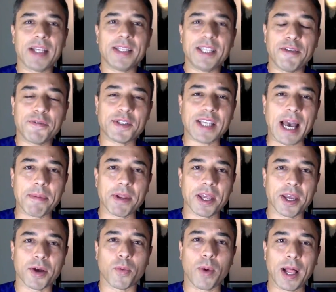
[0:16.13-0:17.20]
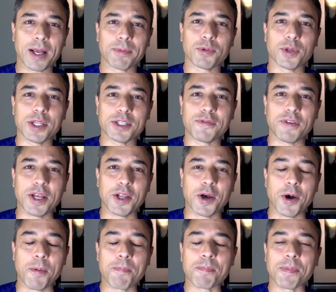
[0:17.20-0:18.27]
Ziv Simon here. Welcome to this
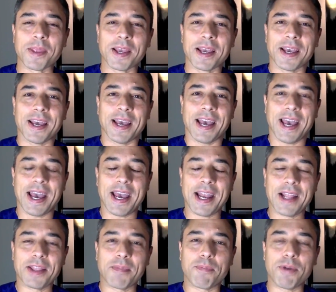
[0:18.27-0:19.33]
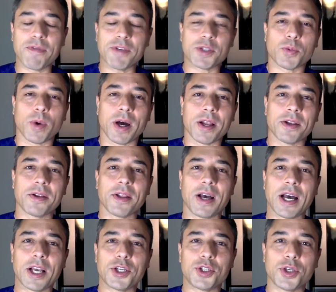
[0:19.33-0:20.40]
video. And in the previous one,
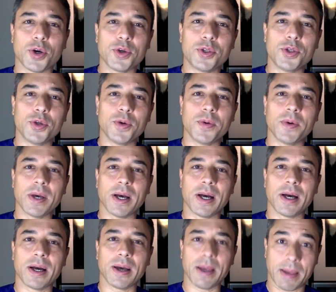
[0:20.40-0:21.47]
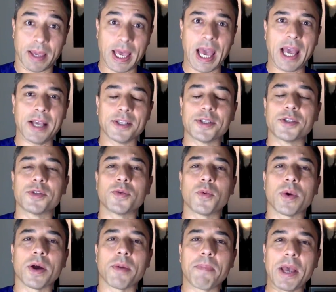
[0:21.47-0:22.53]
I showed you a case
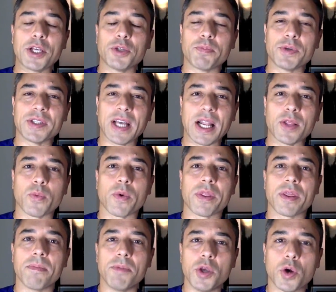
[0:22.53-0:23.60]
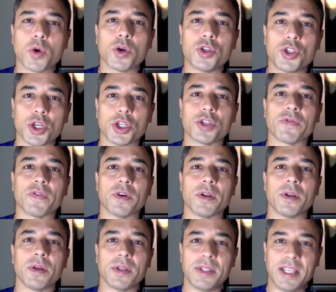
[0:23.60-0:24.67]
where a patient presented with a
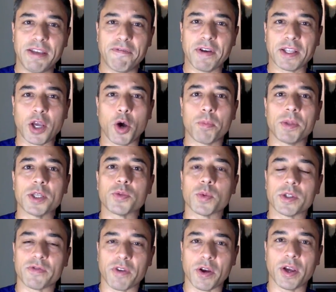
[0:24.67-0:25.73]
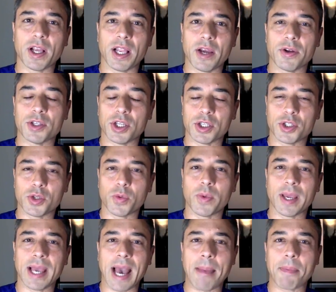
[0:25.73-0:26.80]
mucogingival defect. I hope this was very clear. And just to
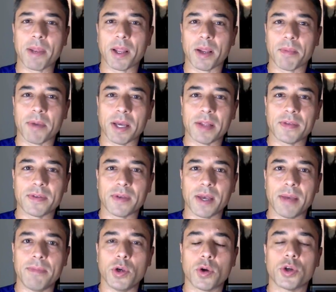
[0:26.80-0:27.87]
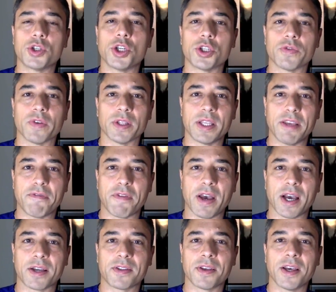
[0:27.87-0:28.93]
recap a little bit, a mucogingival
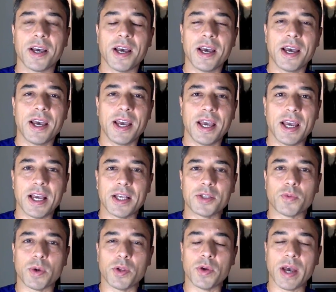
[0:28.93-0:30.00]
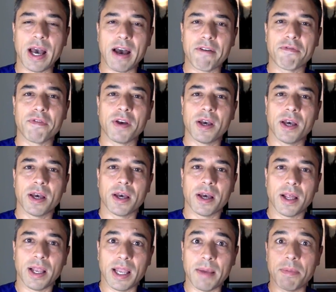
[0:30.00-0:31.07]
defect is when you have
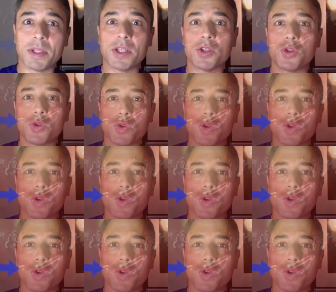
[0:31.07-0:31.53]
limited to